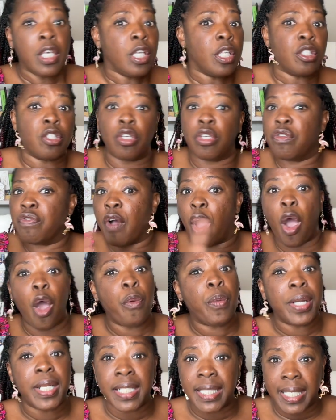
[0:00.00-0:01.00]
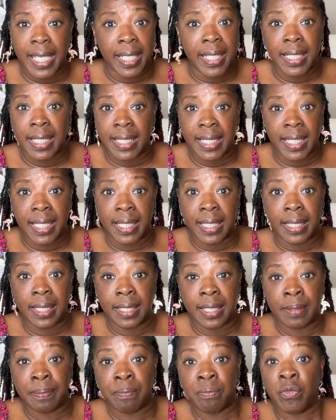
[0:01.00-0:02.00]
So you've already taken
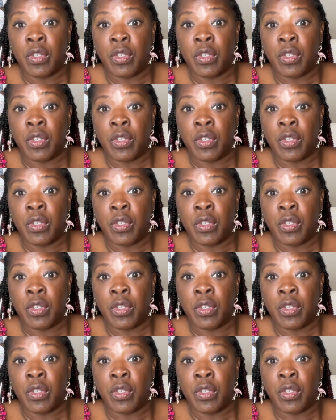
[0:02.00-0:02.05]
attendance.